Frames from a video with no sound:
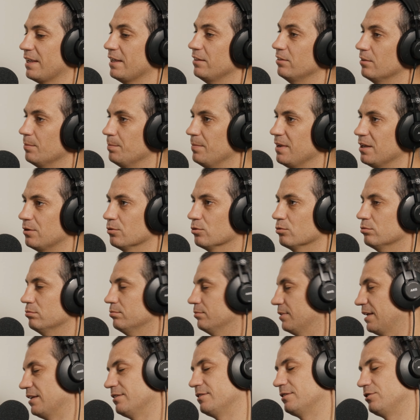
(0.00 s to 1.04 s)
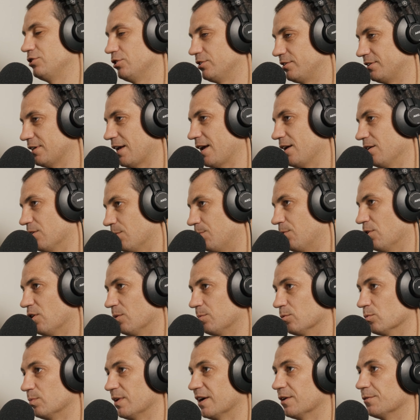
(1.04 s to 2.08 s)
in the middle, let's just say a
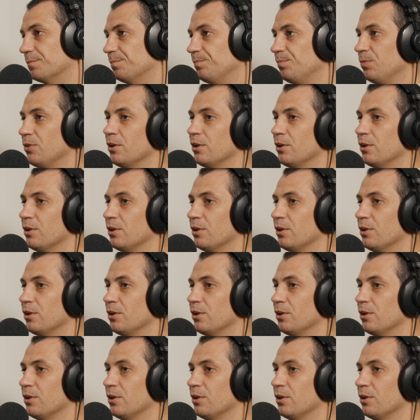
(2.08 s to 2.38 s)
purple belt.